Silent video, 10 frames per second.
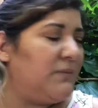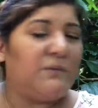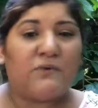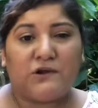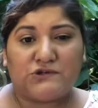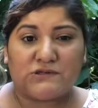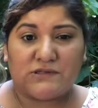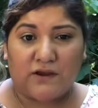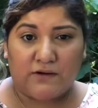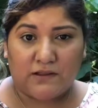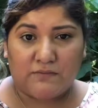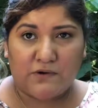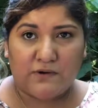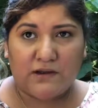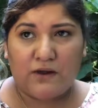people are just staring at
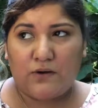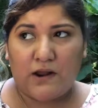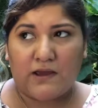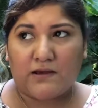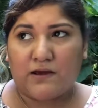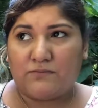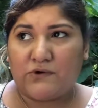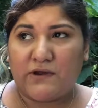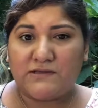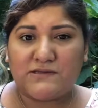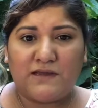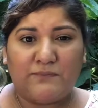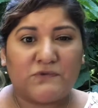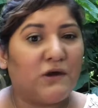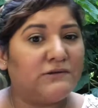me right now like I'm crazy.
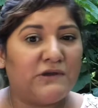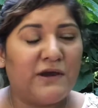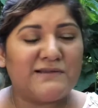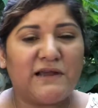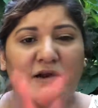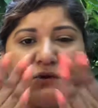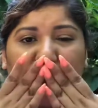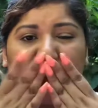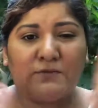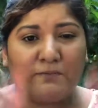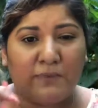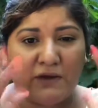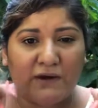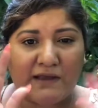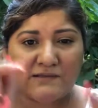So I'll see you guys later. Bye,
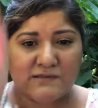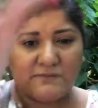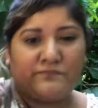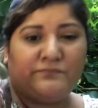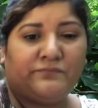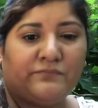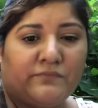guys.